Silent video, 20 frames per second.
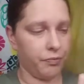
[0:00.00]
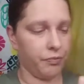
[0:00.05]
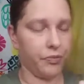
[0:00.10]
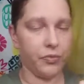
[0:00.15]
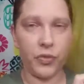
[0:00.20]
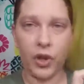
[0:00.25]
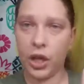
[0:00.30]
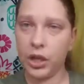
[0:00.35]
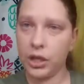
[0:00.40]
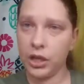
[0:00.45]

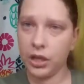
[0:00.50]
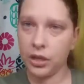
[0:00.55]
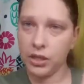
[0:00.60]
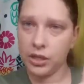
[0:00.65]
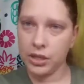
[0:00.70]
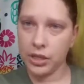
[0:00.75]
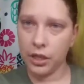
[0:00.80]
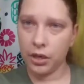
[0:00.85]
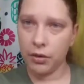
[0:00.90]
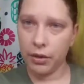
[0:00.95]
not near a
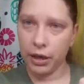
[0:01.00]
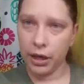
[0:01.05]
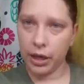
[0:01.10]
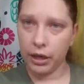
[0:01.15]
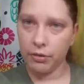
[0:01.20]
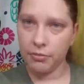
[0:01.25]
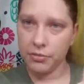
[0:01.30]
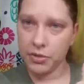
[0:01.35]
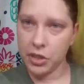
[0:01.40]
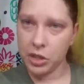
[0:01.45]
sink right
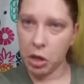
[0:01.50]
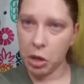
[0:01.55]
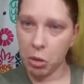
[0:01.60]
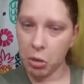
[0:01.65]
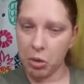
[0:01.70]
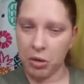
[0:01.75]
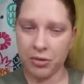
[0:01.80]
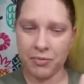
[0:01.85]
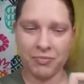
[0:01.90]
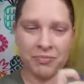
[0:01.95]
now. So
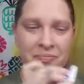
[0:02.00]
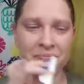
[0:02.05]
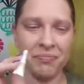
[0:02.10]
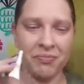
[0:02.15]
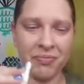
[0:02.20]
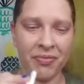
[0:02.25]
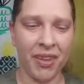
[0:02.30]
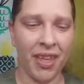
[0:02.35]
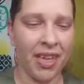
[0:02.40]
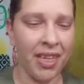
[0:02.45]

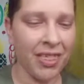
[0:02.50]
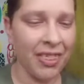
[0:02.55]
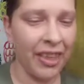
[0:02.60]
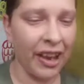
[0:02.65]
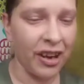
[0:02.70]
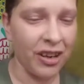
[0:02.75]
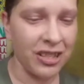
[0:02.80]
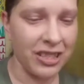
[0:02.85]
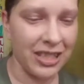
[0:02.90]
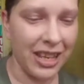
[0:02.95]

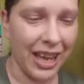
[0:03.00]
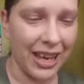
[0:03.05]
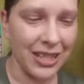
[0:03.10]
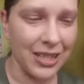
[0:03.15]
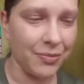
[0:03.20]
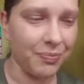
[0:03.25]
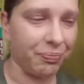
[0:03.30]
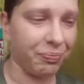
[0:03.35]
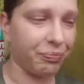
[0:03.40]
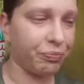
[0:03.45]
there's that.
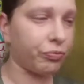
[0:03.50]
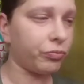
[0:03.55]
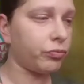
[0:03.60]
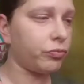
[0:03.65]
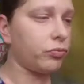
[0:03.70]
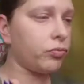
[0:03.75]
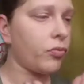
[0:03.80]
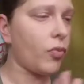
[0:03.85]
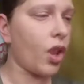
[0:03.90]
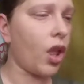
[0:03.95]

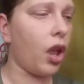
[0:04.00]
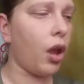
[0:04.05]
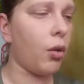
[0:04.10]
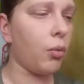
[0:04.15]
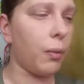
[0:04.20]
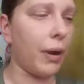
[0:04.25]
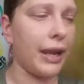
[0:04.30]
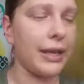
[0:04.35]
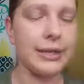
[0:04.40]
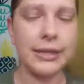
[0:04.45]
All
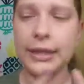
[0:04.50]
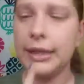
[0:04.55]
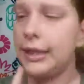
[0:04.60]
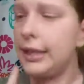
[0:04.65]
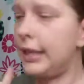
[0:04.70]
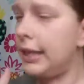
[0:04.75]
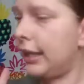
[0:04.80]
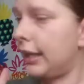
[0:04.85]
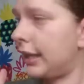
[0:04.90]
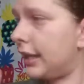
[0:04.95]
right,
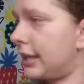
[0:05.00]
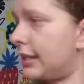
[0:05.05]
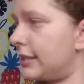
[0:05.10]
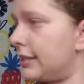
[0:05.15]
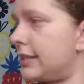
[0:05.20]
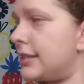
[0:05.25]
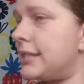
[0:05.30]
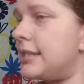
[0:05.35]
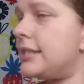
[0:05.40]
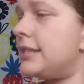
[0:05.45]

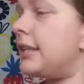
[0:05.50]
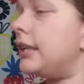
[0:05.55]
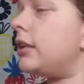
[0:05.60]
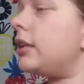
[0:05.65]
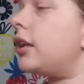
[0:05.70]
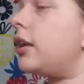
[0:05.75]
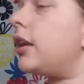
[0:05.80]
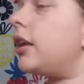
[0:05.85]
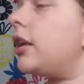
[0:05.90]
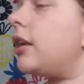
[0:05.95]

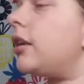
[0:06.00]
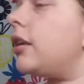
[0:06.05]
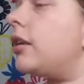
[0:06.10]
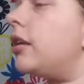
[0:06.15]
concealer.